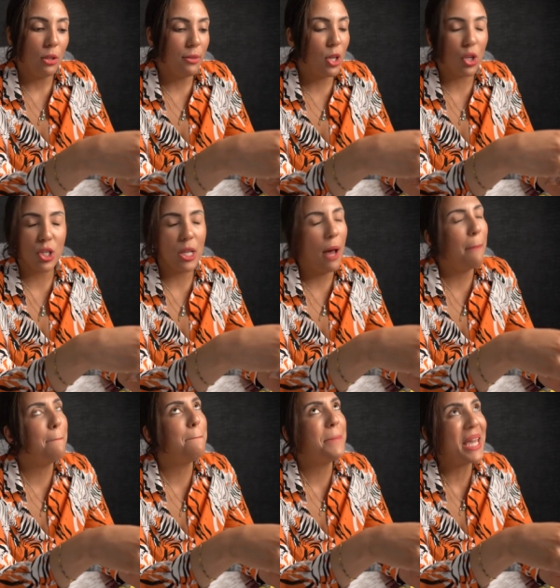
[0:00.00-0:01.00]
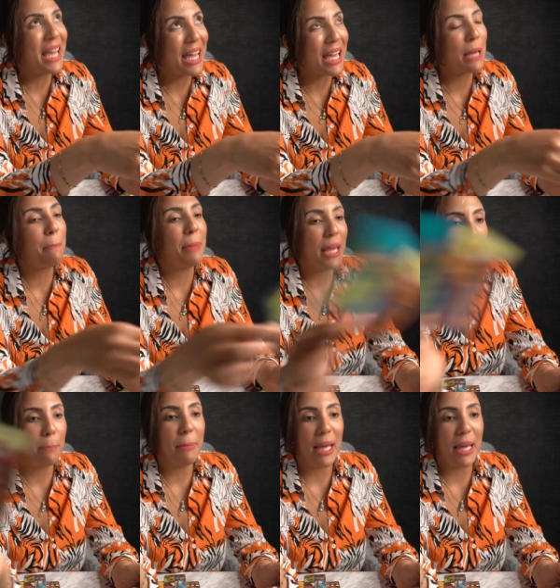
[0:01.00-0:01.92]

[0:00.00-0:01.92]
there's a big, big,